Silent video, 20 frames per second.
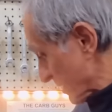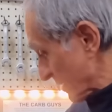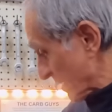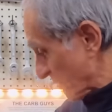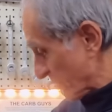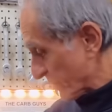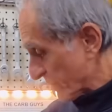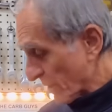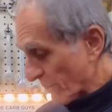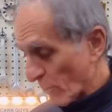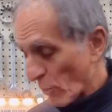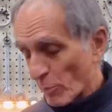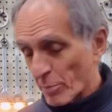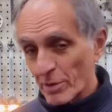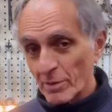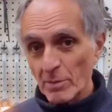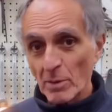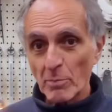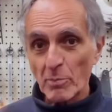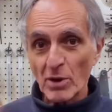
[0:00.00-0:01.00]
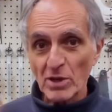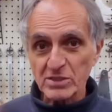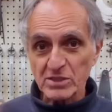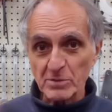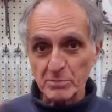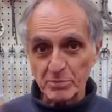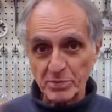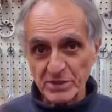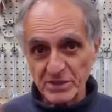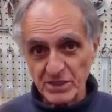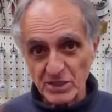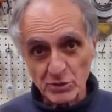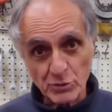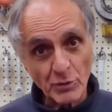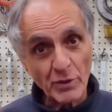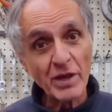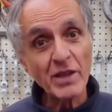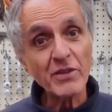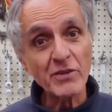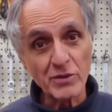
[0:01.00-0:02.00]
And every time I open up a box of
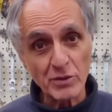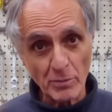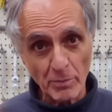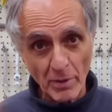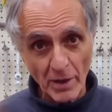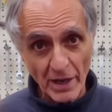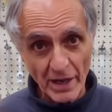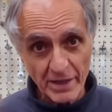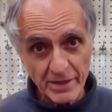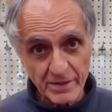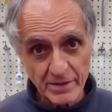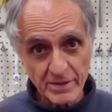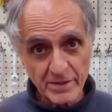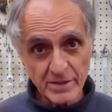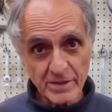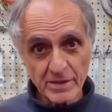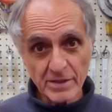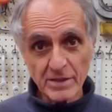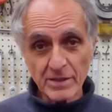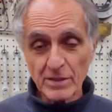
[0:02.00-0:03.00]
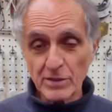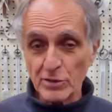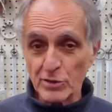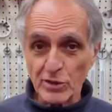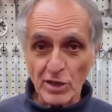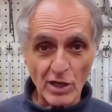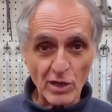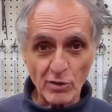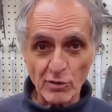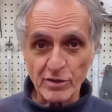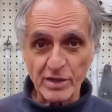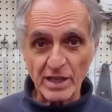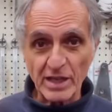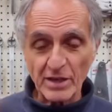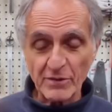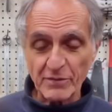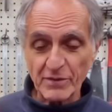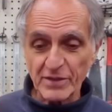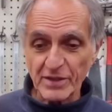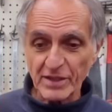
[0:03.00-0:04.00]
pistons or anything you buy, you gotta look
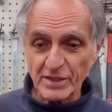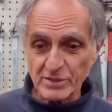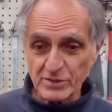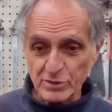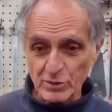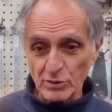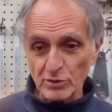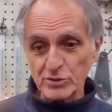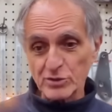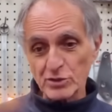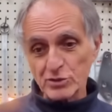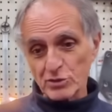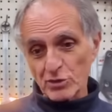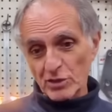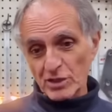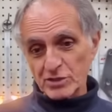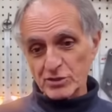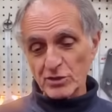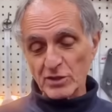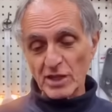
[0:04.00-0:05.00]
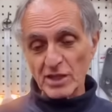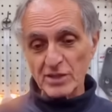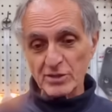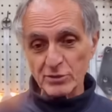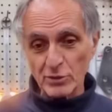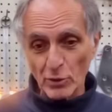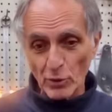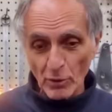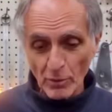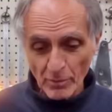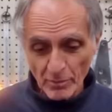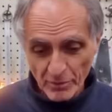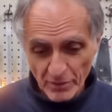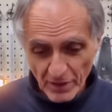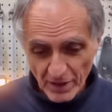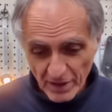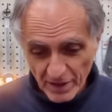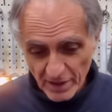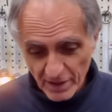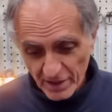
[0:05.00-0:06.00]
at everything. So just to let you guys know,
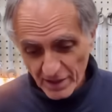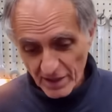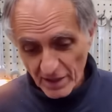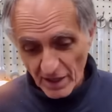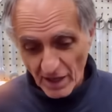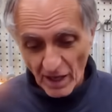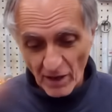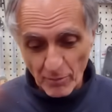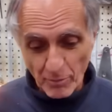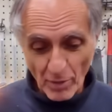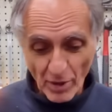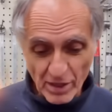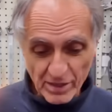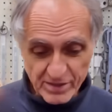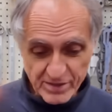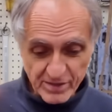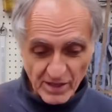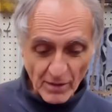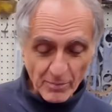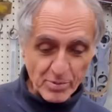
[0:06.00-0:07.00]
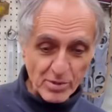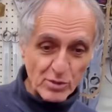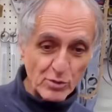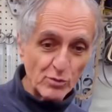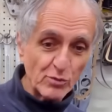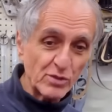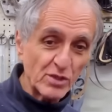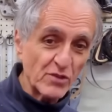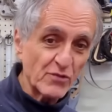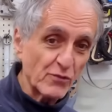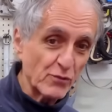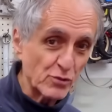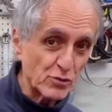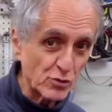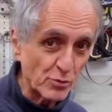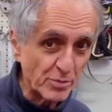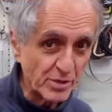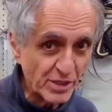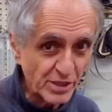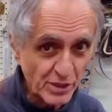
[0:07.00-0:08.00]
I've been doing this for
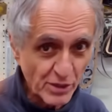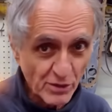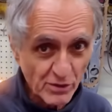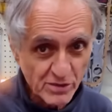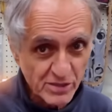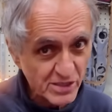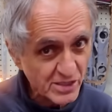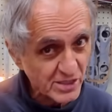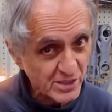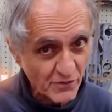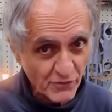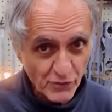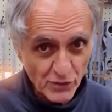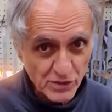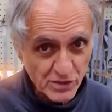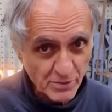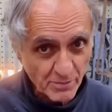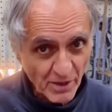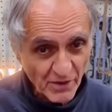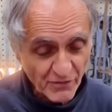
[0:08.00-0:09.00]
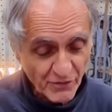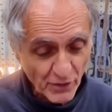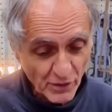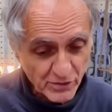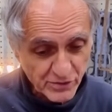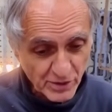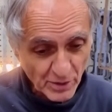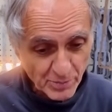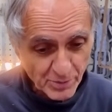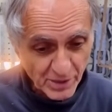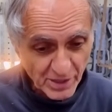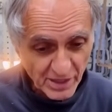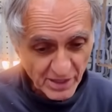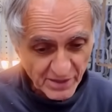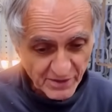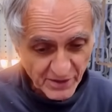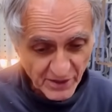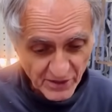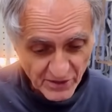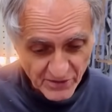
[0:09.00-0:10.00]
so many years. This is the first time I found something
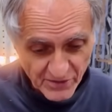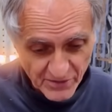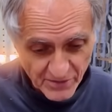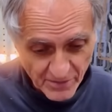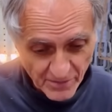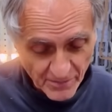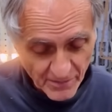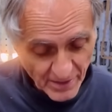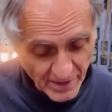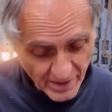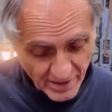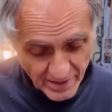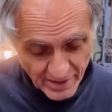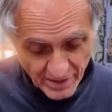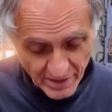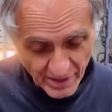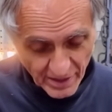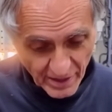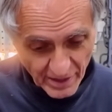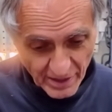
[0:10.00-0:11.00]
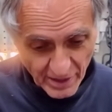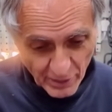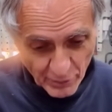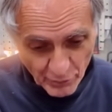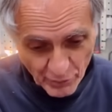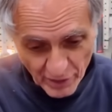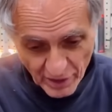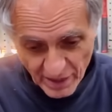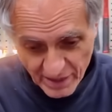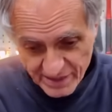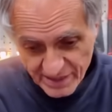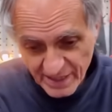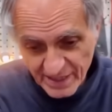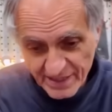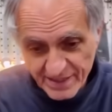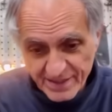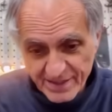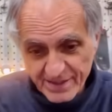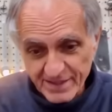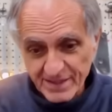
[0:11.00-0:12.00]
like this. And I realized
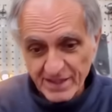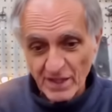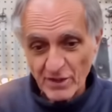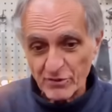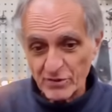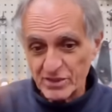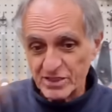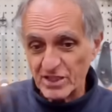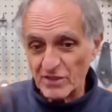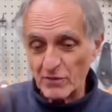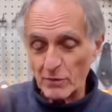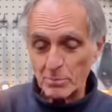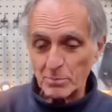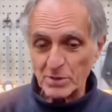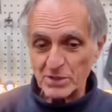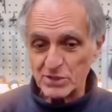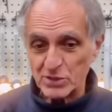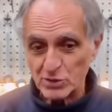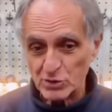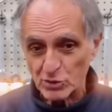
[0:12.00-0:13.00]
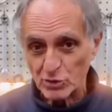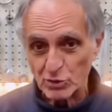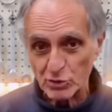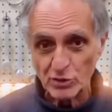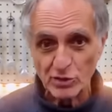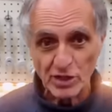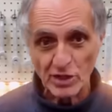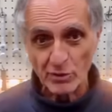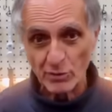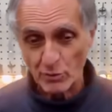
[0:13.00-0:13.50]
that the other 7 pistons are good.